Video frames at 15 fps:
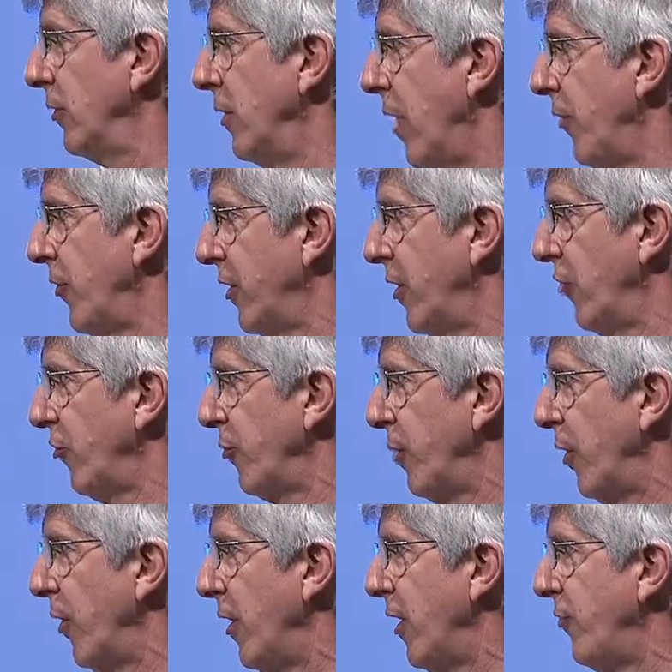not the
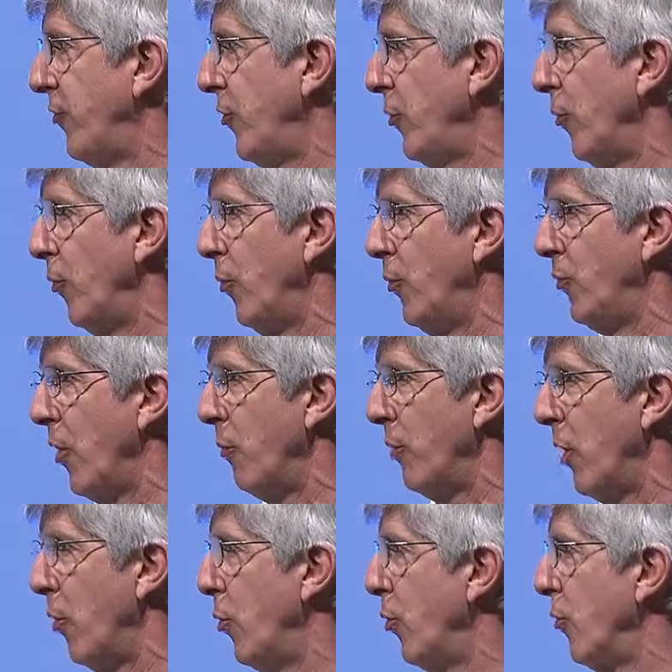customer, and if you don't
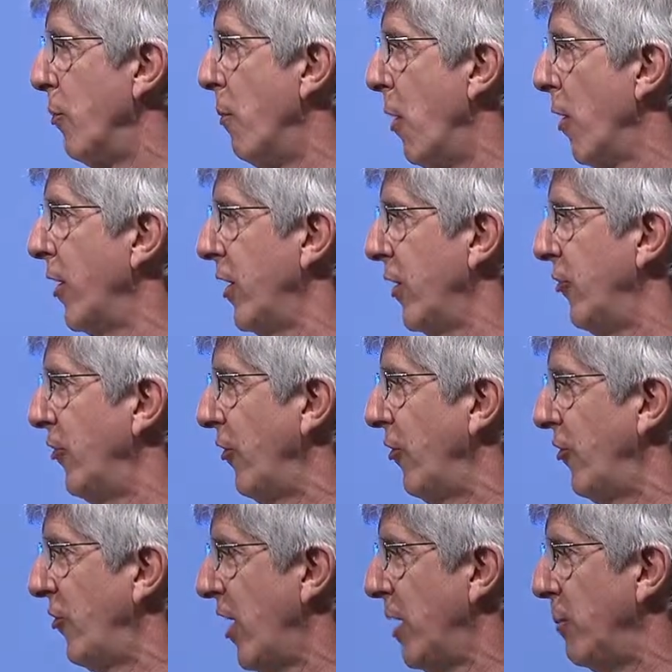know who the mark is at
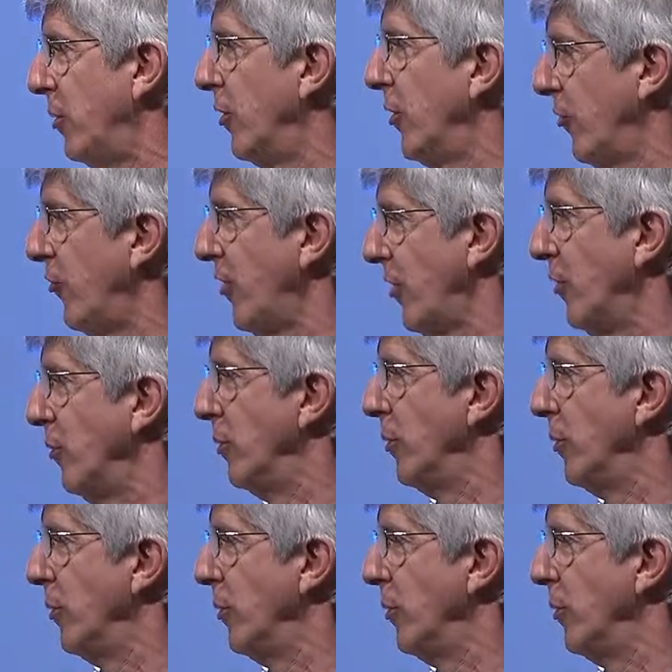the table, it's you.